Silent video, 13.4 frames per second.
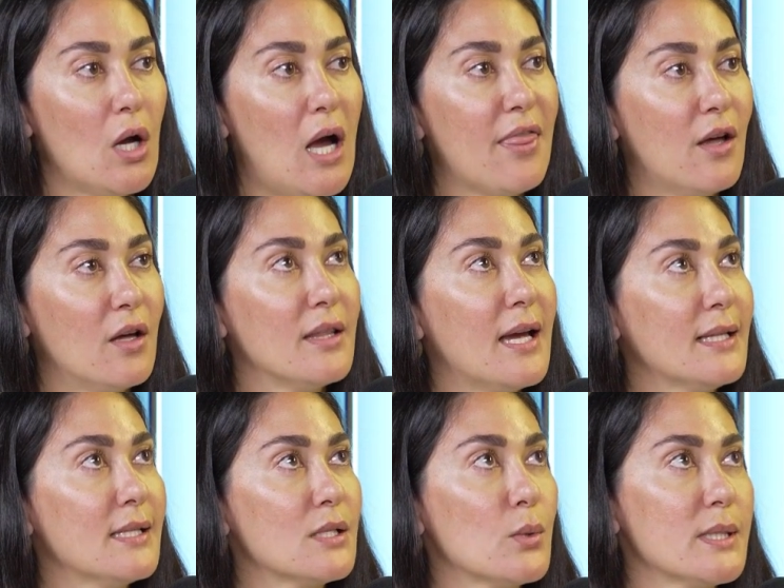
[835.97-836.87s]
I thought like
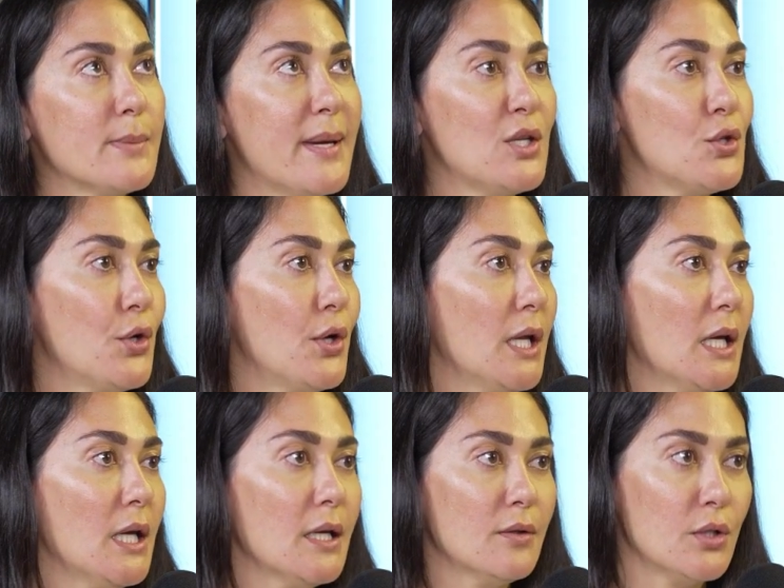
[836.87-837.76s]
this was my
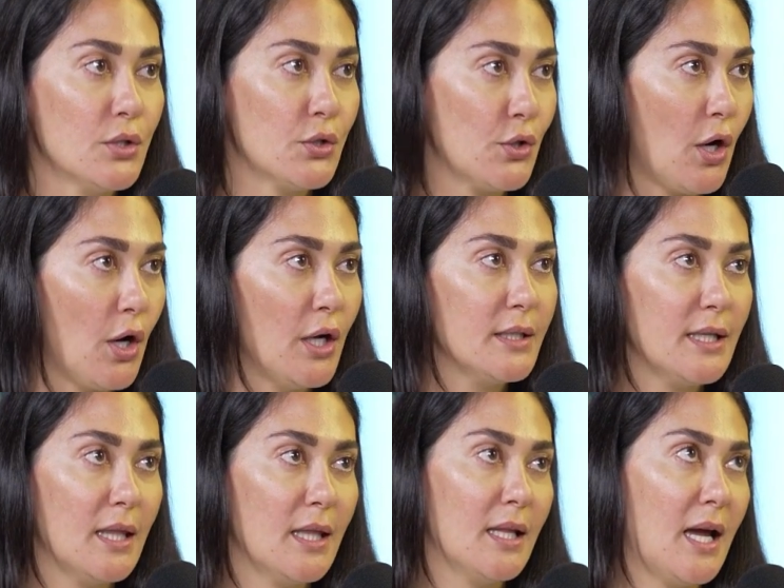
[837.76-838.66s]
journey to start,
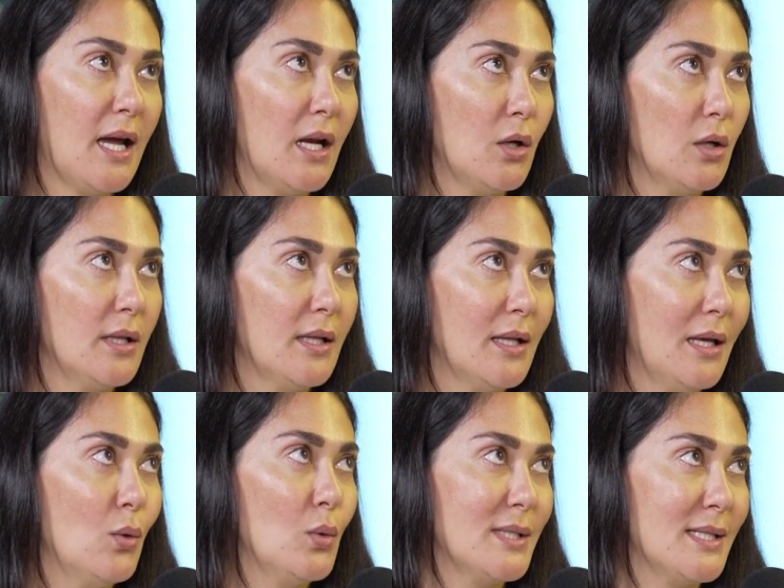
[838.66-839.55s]
and then it
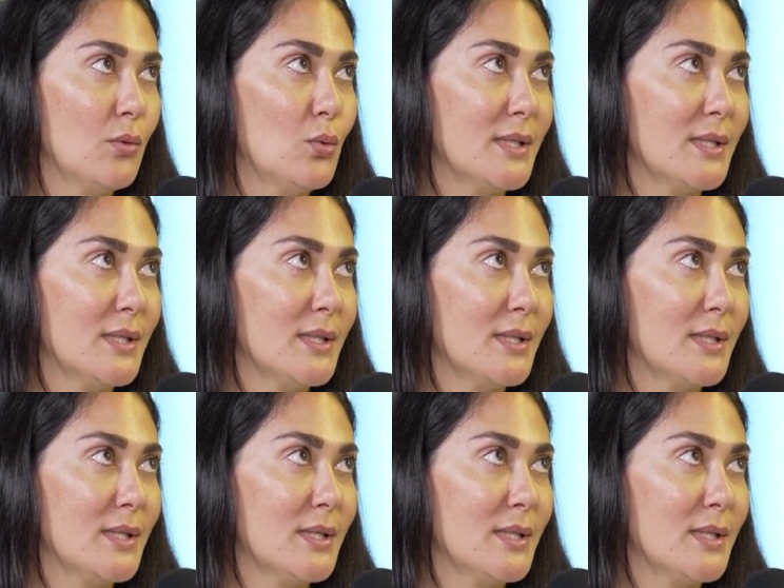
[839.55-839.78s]
was